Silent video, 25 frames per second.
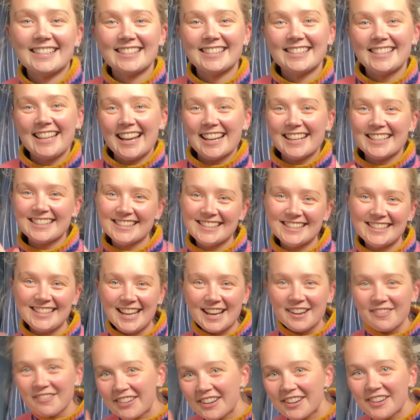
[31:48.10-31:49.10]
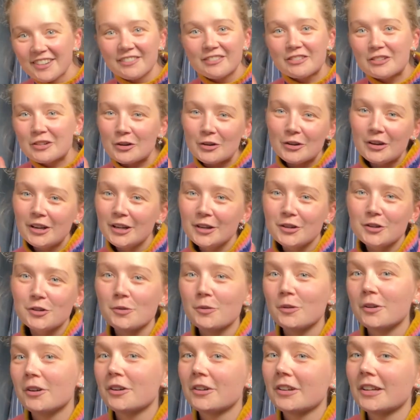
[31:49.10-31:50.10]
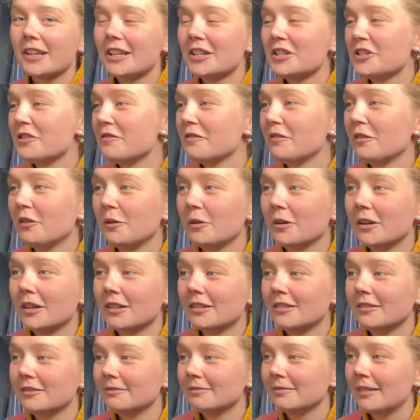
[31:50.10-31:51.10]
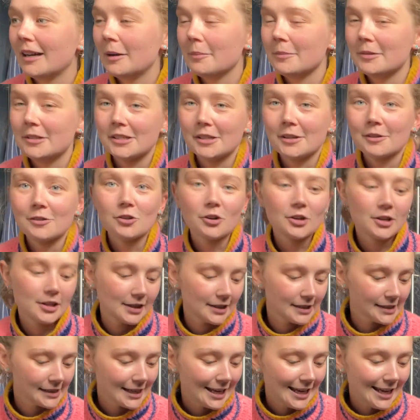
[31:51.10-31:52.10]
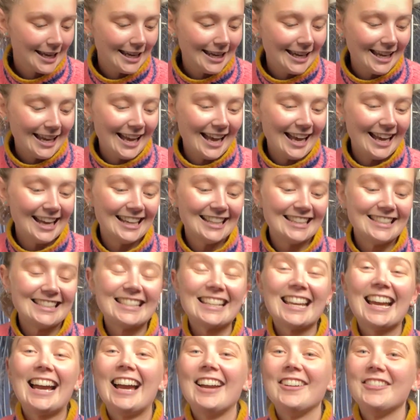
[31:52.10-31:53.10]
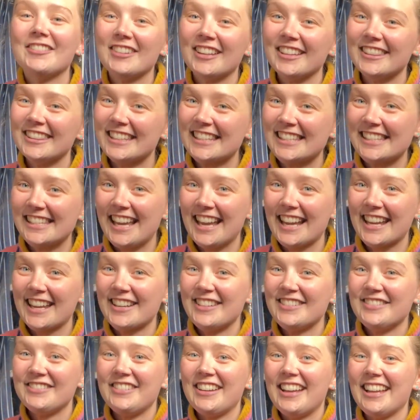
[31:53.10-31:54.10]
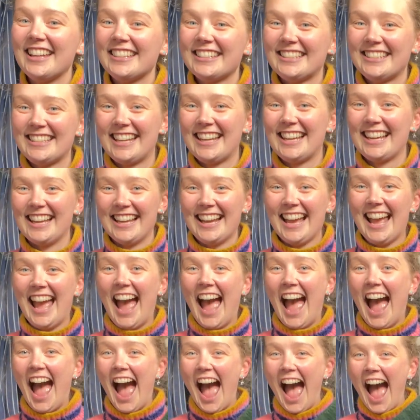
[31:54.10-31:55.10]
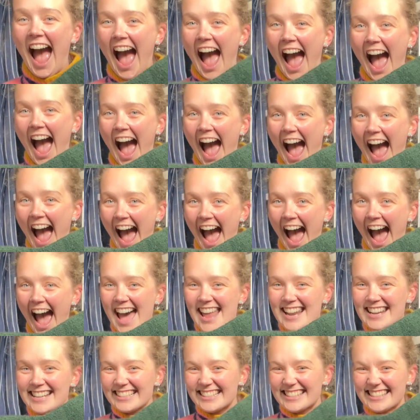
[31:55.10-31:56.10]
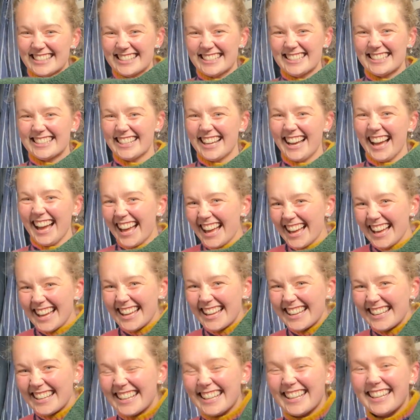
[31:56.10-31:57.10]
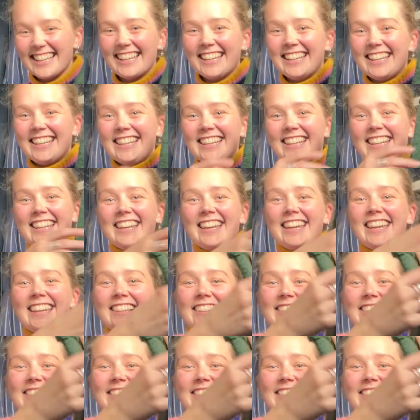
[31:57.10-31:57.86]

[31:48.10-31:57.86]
second segment of joining Jo on her kitchen floor. Oh, Albie's now joining us. And I've done the second felting, and it's done! It